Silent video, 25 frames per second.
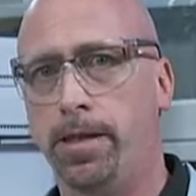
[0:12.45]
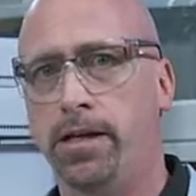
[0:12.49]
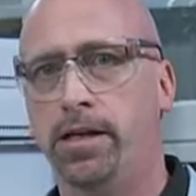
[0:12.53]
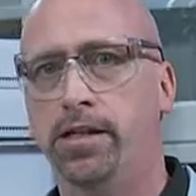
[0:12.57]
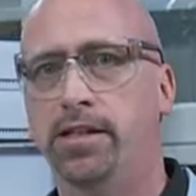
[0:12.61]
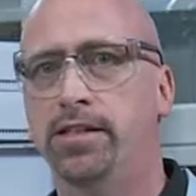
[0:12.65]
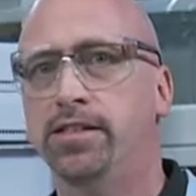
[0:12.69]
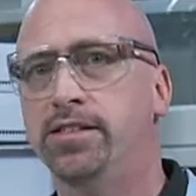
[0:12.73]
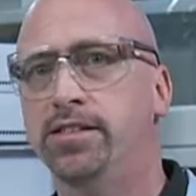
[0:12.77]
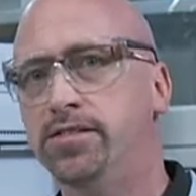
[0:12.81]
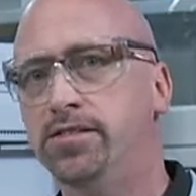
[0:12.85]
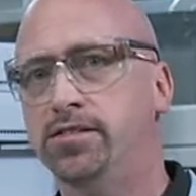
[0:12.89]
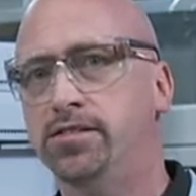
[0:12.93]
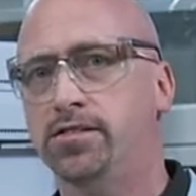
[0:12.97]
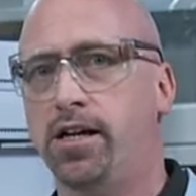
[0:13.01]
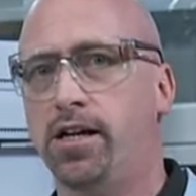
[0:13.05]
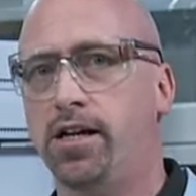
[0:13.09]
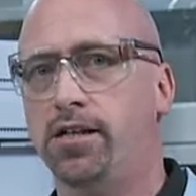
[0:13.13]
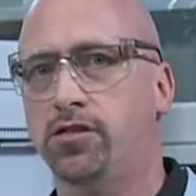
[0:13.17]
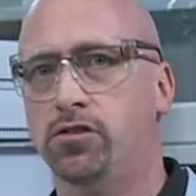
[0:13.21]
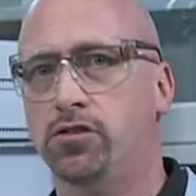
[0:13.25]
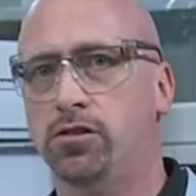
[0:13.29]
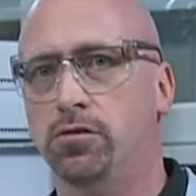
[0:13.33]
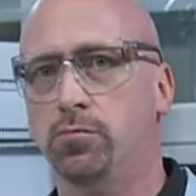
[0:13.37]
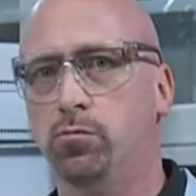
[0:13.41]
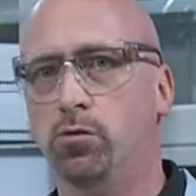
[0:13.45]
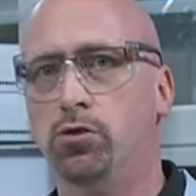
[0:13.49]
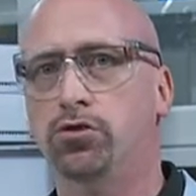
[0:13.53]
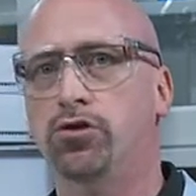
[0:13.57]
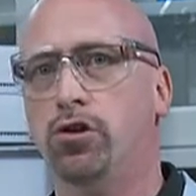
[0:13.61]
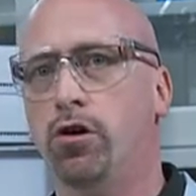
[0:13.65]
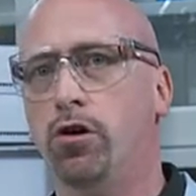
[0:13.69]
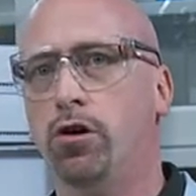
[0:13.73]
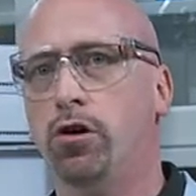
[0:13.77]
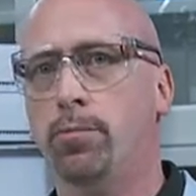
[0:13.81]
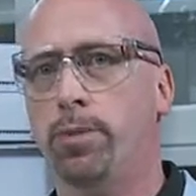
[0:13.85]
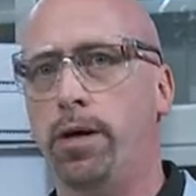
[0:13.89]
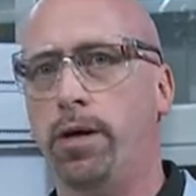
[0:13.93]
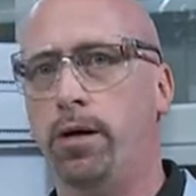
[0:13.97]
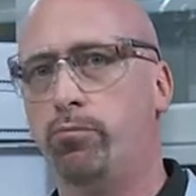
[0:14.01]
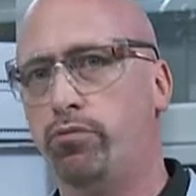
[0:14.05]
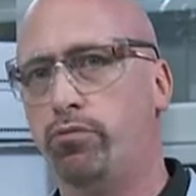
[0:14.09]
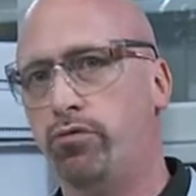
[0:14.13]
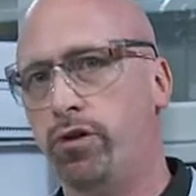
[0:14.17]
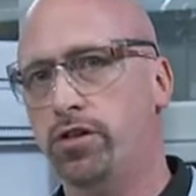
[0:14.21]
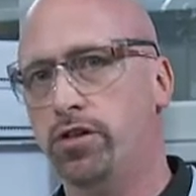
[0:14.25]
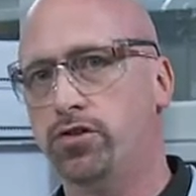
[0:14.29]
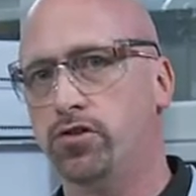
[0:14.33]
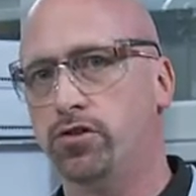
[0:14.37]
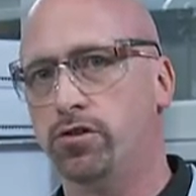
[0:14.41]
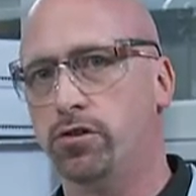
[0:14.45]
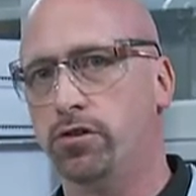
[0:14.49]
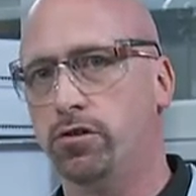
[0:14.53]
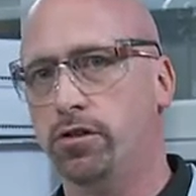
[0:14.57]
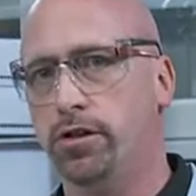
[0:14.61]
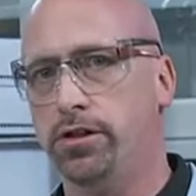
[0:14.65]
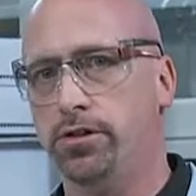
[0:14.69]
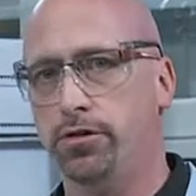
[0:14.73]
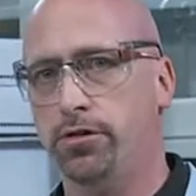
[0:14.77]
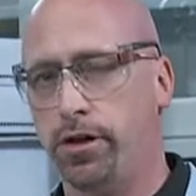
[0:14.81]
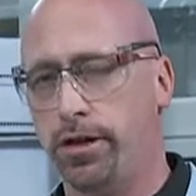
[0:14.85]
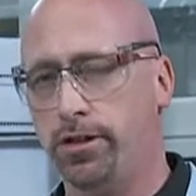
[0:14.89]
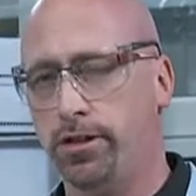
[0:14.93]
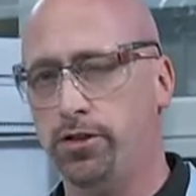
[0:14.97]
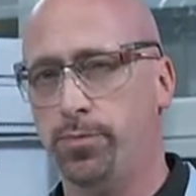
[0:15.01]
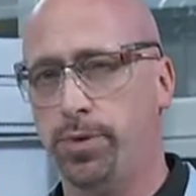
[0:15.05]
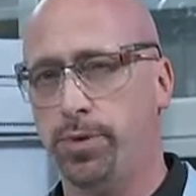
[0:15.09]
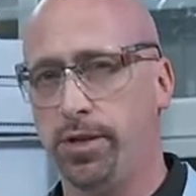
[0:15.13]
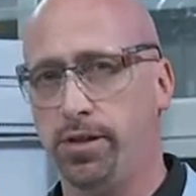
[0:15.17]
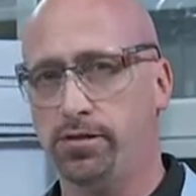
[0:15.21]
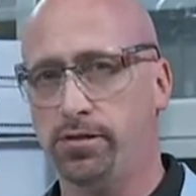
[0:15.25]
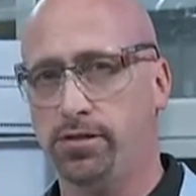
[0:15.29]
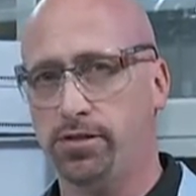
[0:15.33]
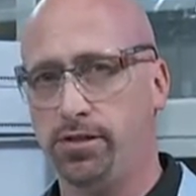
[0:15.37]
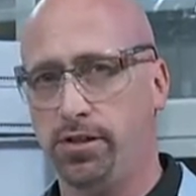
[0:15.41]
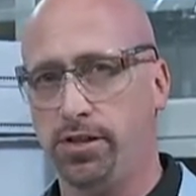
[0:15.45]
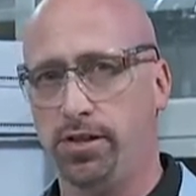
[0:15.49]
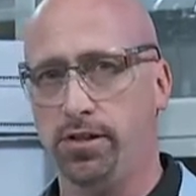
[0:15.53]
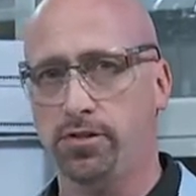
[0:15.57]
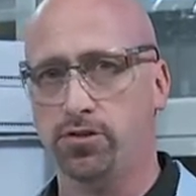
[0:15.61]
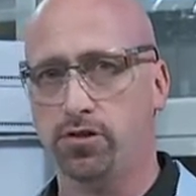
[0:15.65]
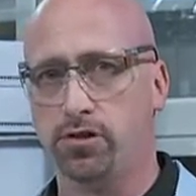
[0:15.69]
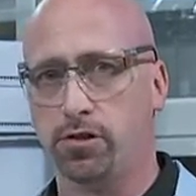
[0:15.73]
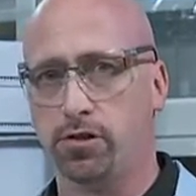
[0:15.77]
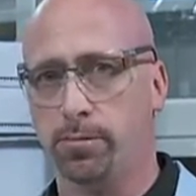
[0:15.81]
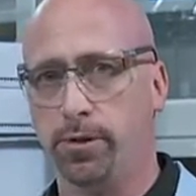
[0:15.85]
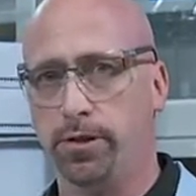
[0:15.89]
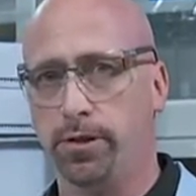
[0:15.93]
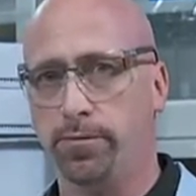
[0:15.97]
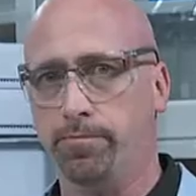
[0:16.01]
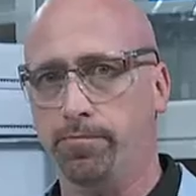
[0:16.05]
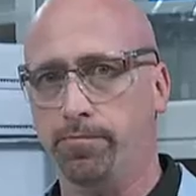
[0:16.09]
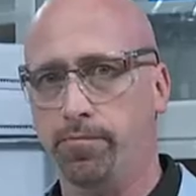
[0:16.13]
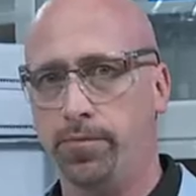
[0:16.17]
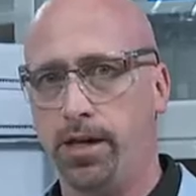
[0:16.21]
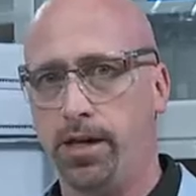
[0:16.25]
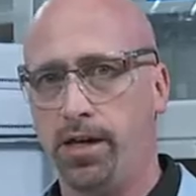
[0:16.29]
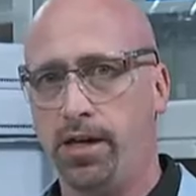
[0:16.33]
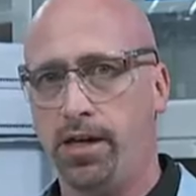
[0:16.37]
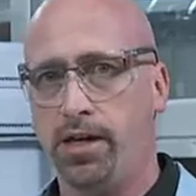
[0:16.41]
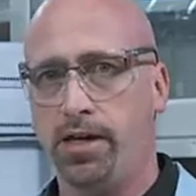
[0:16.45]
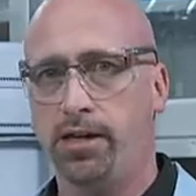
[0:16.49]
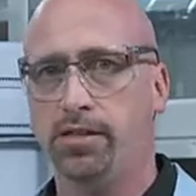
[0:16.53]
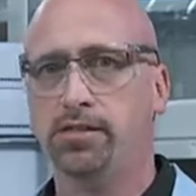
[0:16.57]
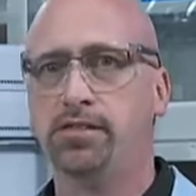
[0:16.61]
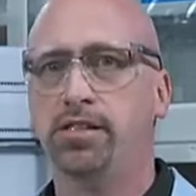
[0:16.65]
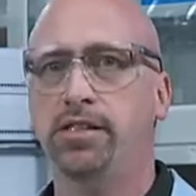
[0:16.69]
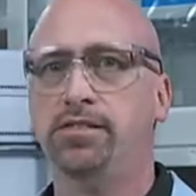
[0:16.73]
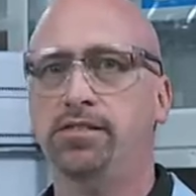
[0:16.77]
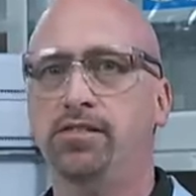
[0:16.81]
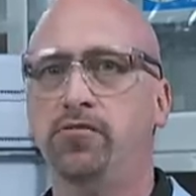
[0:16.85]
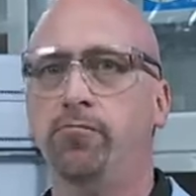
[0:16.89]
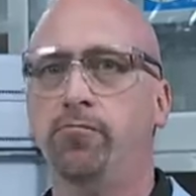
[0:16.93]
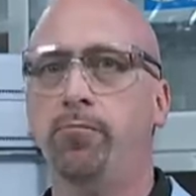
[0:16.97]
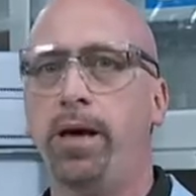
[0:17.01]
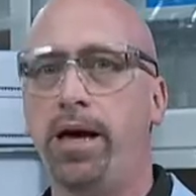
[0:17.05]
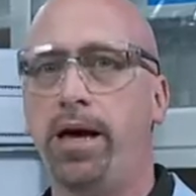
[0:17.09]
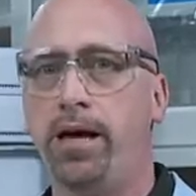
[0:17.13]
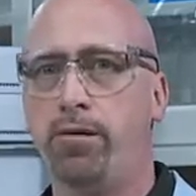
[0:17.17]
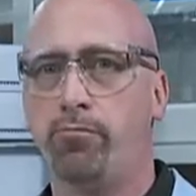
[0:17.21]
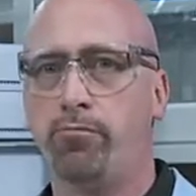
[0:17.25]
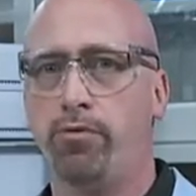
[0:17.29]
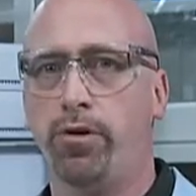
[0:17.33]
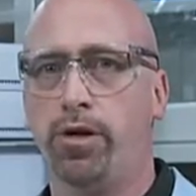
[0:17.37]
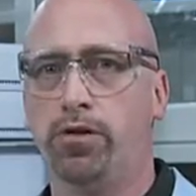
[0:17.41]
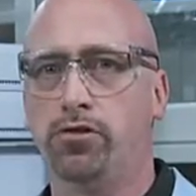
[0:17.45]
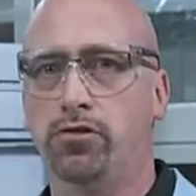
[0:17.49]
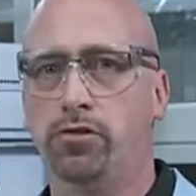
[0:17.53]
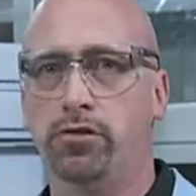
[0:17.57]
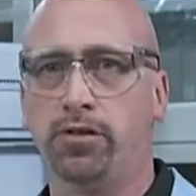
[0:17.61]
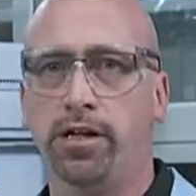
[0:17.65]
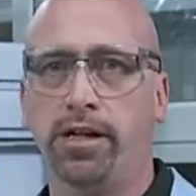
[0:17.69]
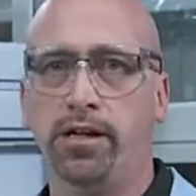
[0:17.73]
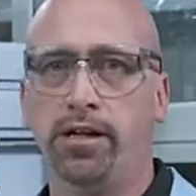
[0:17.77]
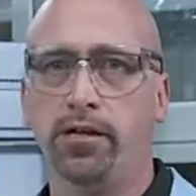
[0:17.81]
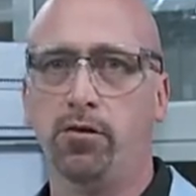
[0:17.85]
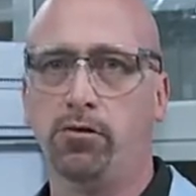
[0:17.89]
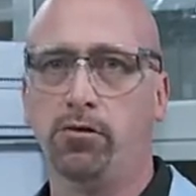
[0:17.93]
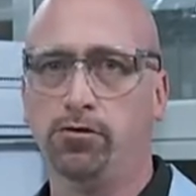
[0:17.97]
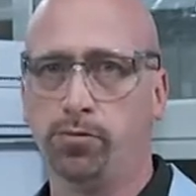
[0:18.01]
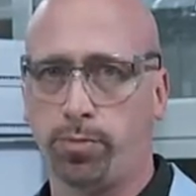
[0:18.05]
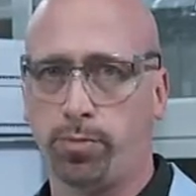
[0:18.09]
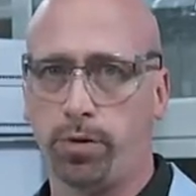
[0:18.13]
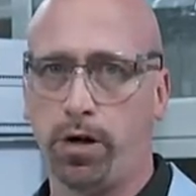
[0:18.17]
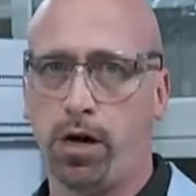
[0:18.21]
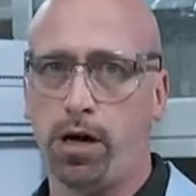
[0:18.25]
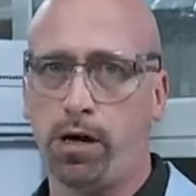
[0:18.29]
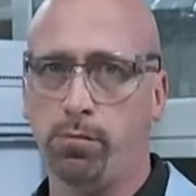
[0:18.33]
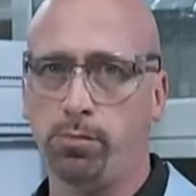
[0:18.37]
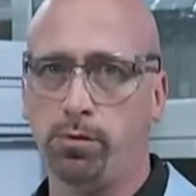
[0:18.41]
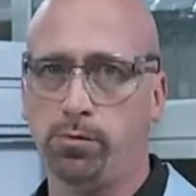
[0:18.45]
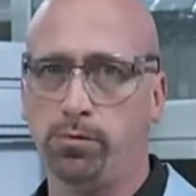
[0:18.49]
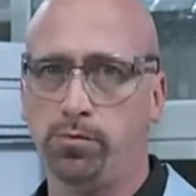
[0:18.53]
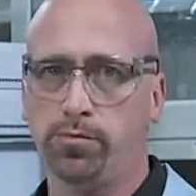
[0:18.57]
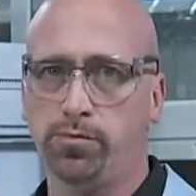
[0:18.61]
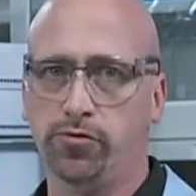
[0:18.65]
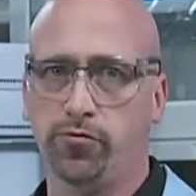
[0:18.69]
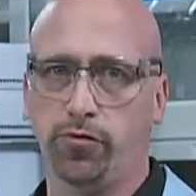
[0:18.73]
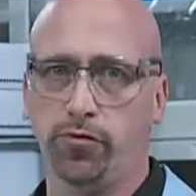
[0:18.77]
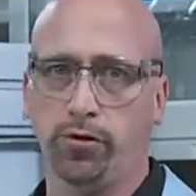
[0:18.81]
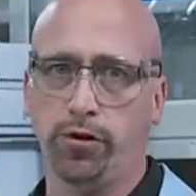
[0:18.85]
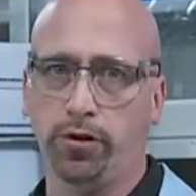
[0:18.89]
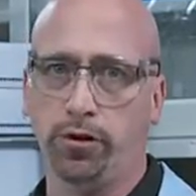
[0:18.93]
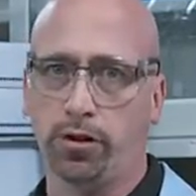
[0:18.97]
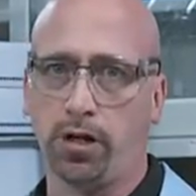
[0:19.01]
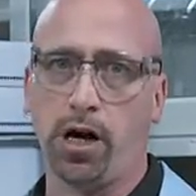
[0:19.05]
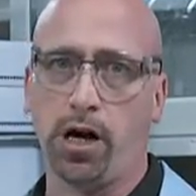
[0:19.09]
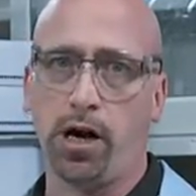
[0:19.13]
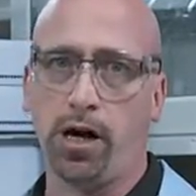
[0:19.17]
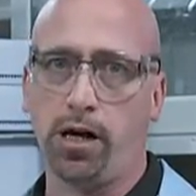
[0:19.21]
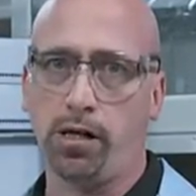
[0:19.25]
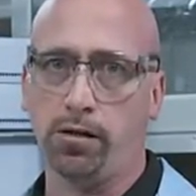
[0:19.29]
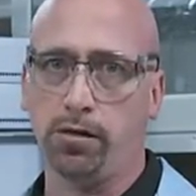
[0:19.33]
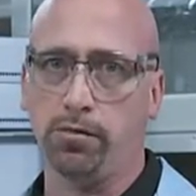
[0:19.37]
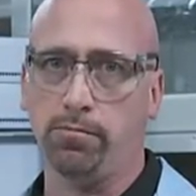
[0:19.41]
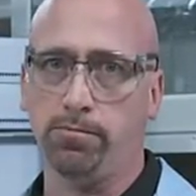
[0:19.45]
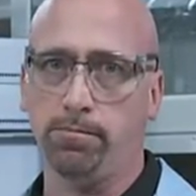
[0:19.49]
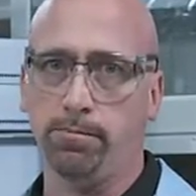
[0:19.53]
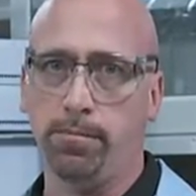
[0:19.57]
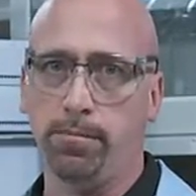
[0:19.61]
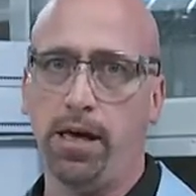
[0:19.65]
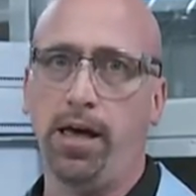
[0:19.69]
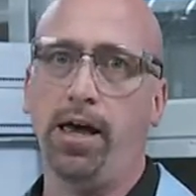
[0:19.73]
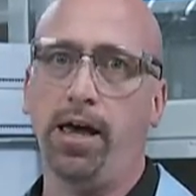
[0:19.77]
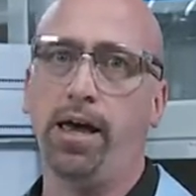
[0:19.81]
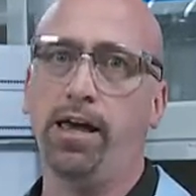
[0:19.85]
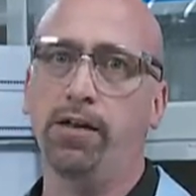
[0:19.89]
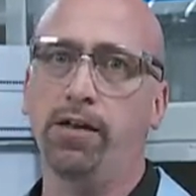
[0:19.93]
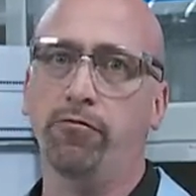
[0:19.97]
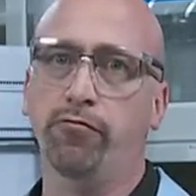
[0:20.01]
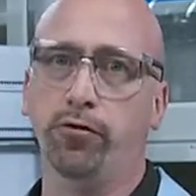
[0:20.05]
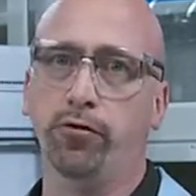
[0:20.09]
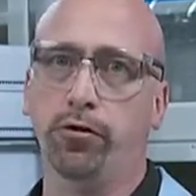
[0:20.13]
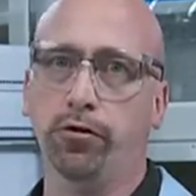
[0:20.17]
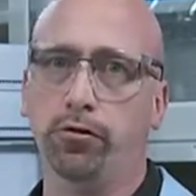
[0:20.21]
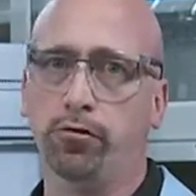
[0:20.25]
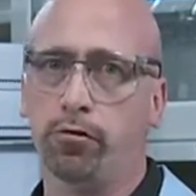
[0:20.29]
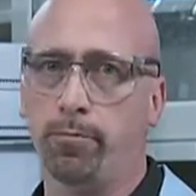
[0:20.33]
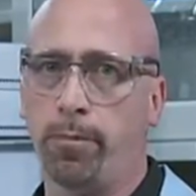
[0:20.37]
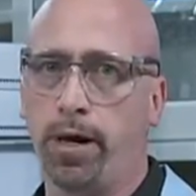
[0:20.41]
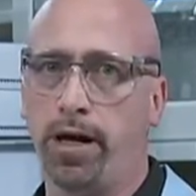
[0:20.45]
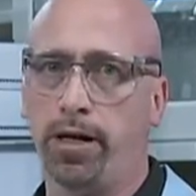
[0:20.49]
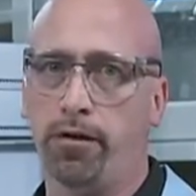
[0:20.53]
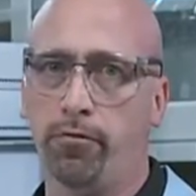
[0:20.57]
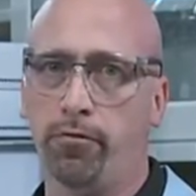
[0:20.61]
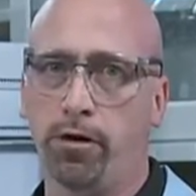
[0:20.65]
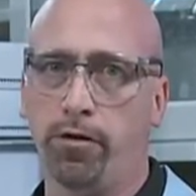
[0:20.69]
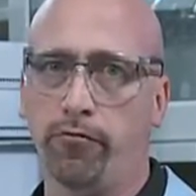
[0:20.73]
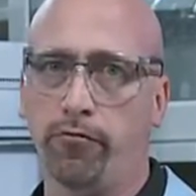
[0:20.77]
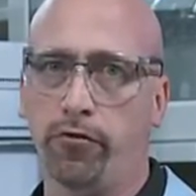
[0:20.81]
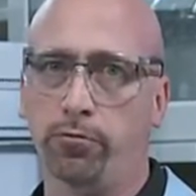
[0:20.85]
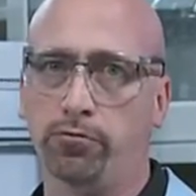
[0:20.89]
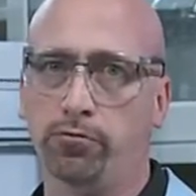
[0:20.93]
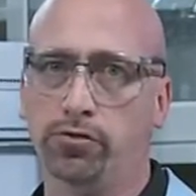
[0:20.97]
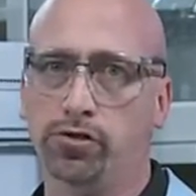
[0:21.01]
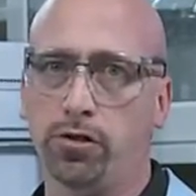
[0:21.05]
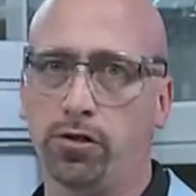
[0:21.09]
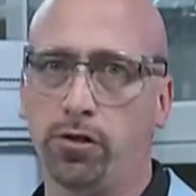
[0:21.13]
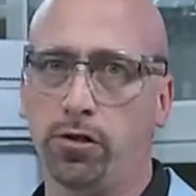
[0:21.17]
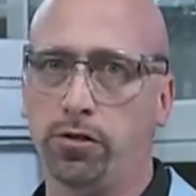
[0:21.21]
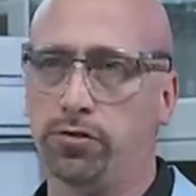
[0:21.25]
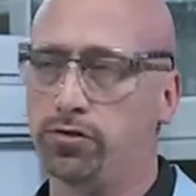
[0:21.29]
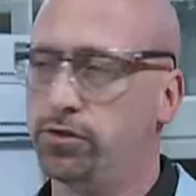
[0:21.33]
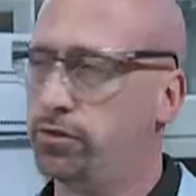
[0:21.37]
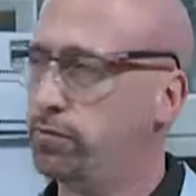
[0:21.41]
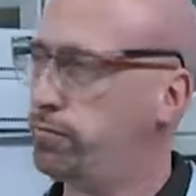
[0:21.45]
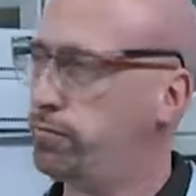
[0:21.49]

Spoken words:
In this section, we'll talk about pressure in your HPLC instrument. Excessive back pressure can cause problems for your column and for your chromatographic results.